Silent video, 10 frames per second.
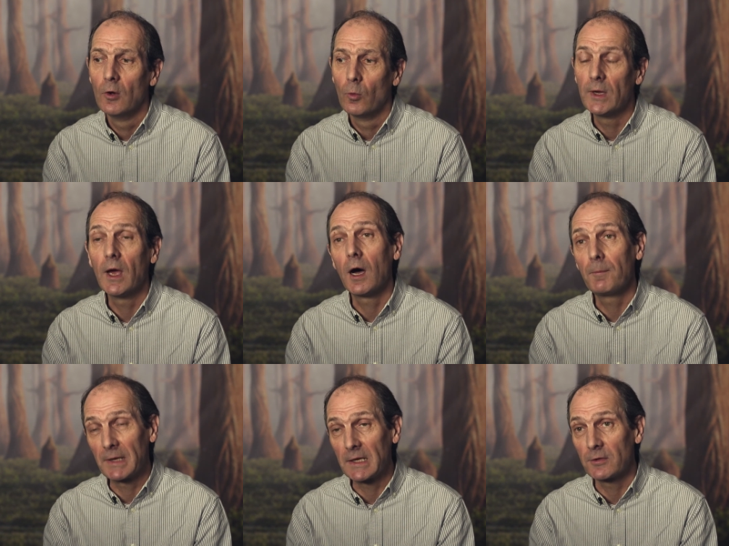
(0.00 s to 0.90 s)
we are
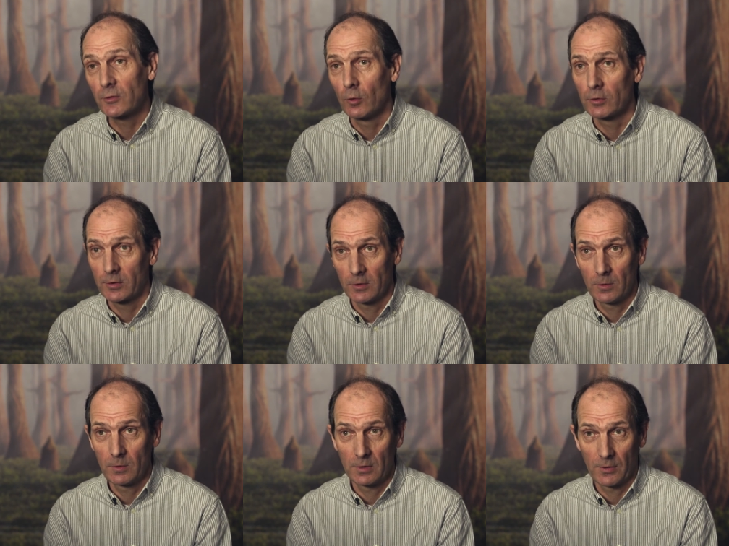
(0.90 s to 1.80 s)
beginning to talk to
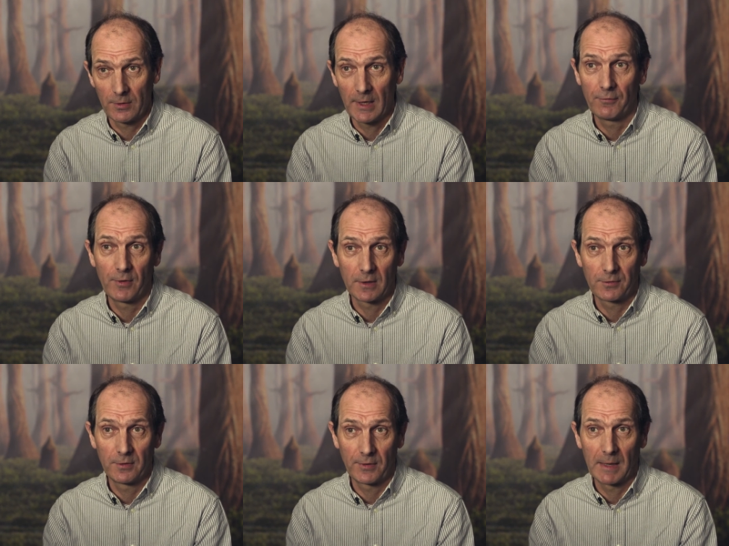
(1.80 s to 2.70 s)
you know, the
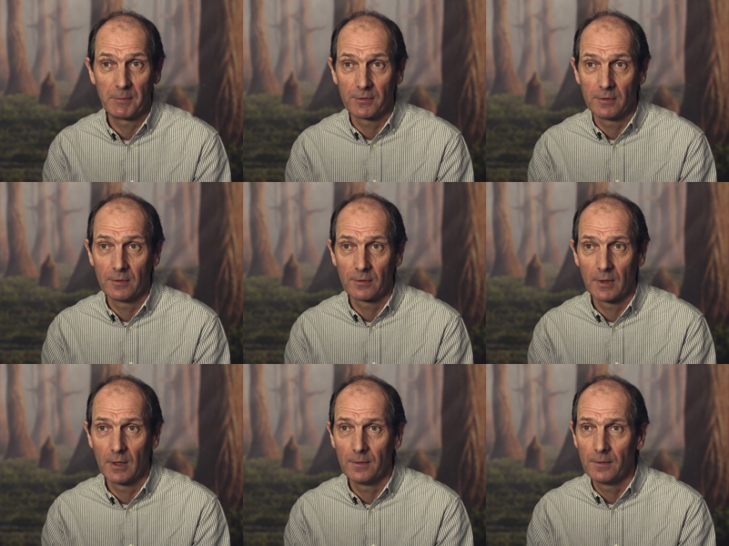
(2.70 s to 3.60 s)
Netflixes, the Amazons,
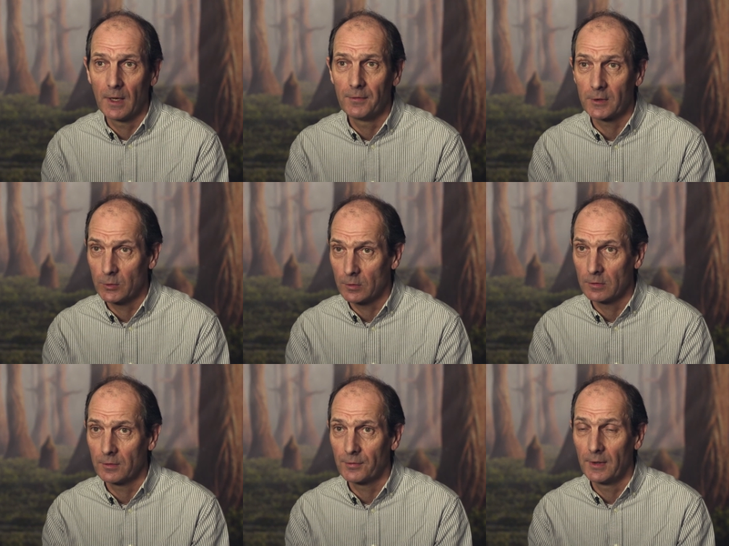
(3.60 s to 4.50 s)
and, and the
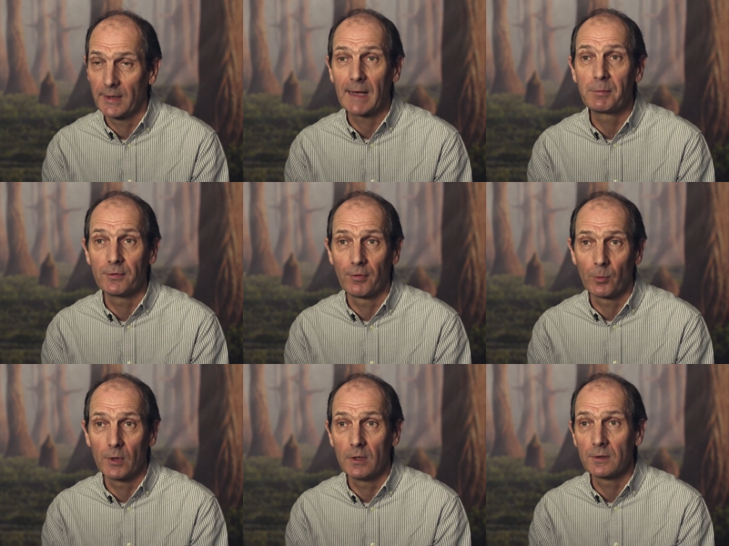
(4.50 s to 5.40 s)
Googles and the Apples of the
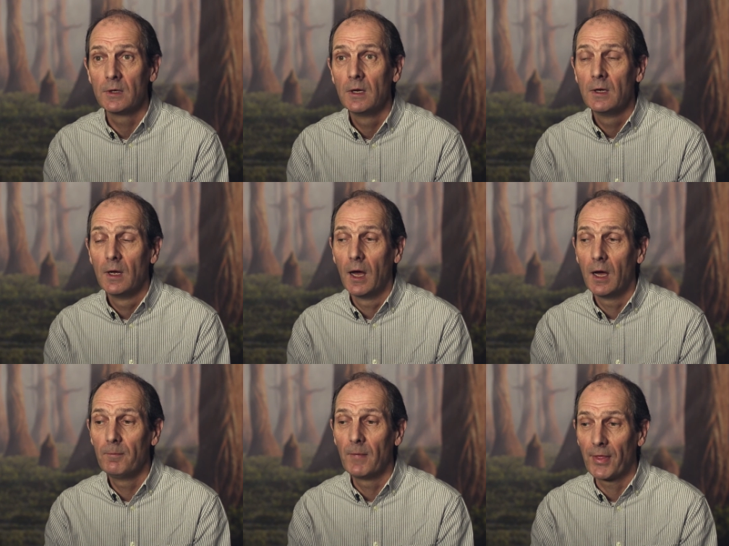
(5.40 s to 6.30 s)
world.
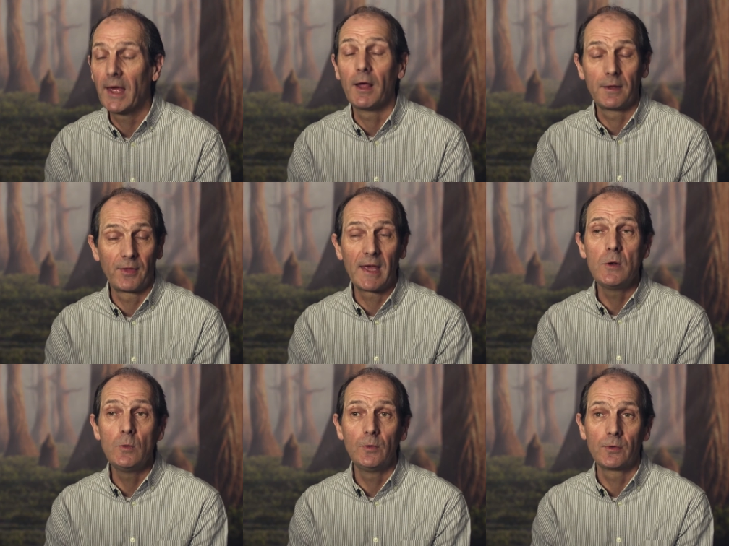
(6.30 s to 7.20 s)
Um, they
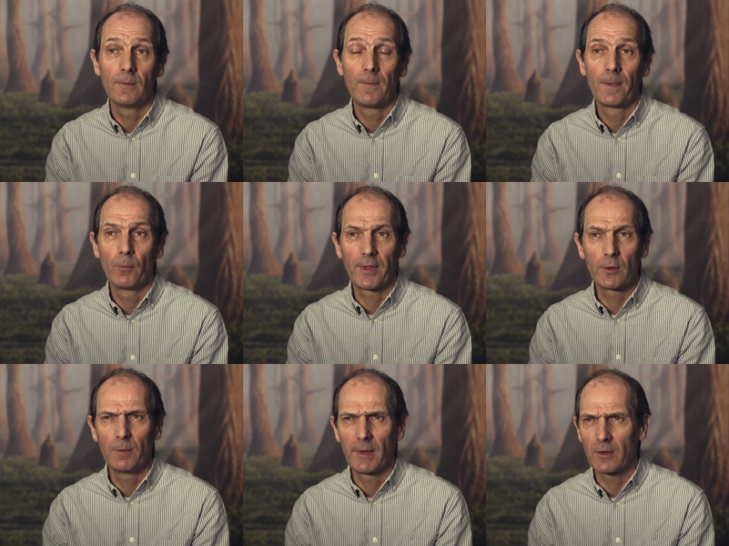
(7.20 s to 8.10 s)
use what they
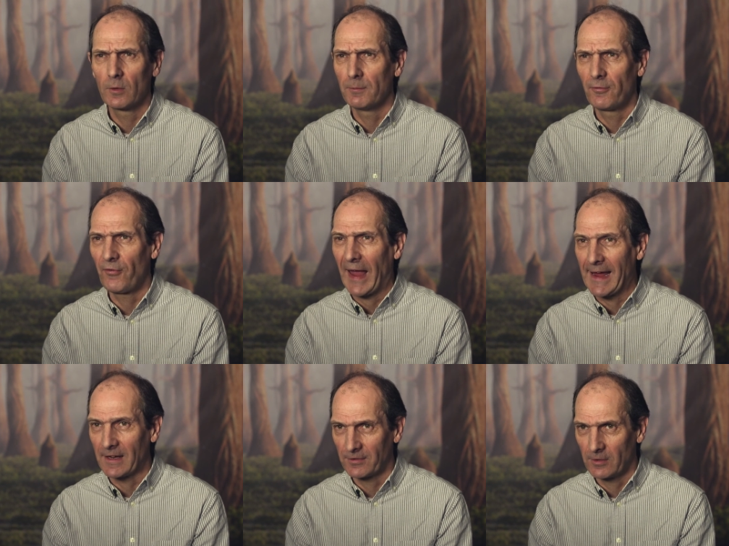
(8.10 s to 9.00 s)
call them, they call them
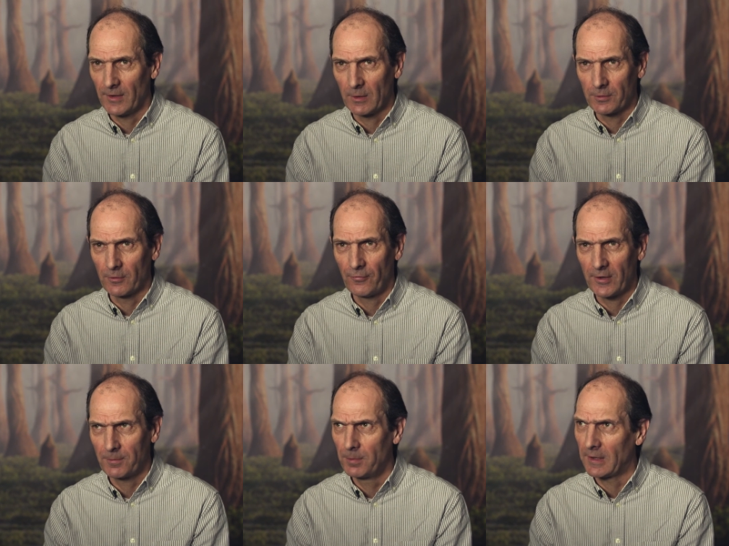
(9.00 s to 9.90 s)
fangs, don't they? Was it
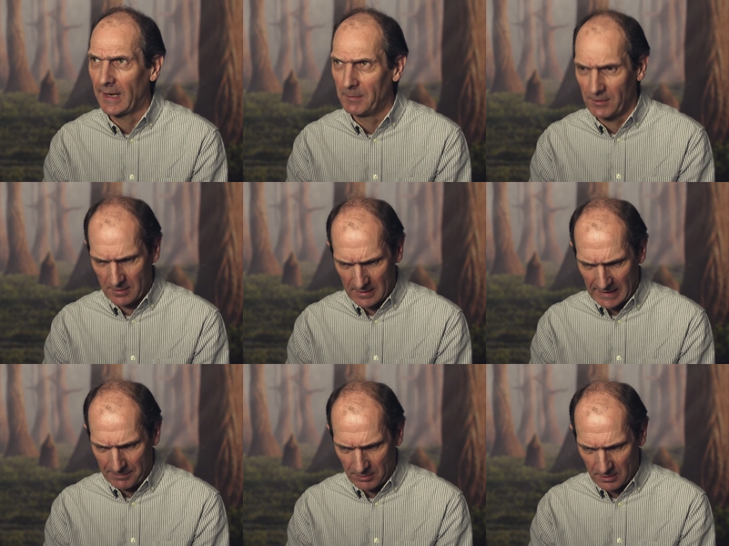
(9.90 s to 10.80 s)
Facebook, Amazon,
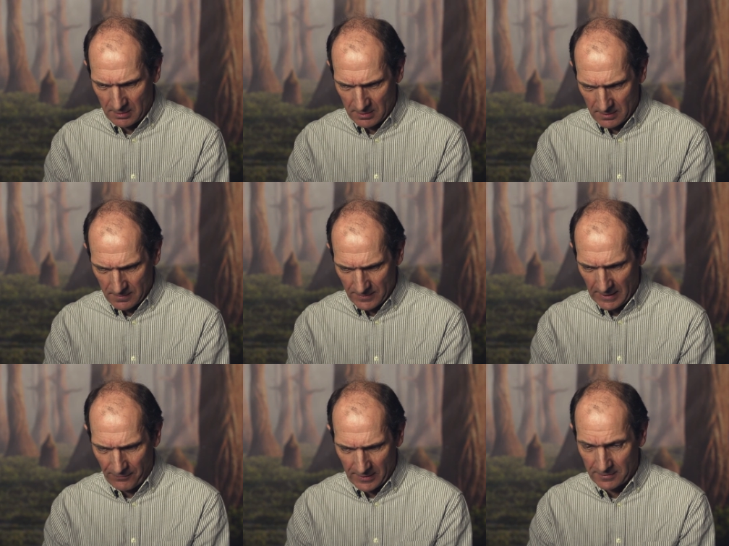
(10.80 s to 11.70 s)
Apple,
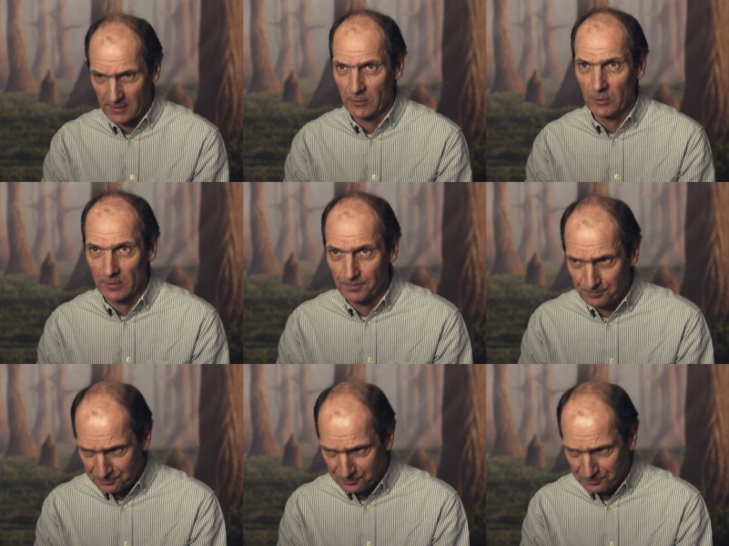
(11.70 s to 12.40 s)
Netflix, and Google?